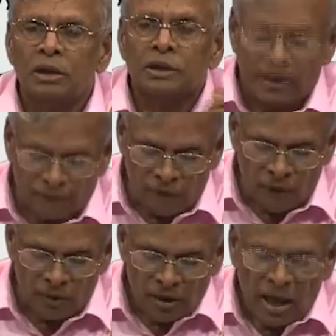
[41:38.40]

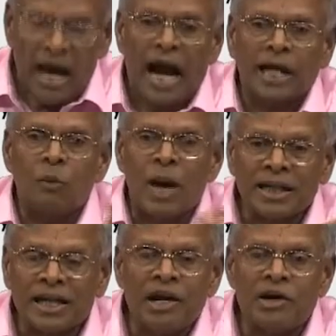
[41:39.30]
Therefore, under
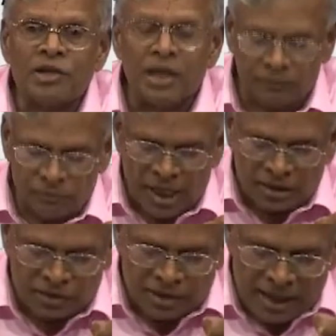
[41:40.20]
what condition
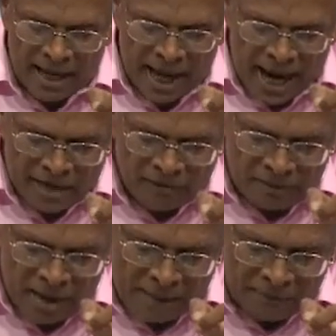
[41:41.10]
X tilde I will
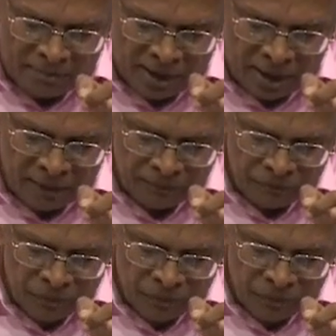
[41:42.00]
be optimal?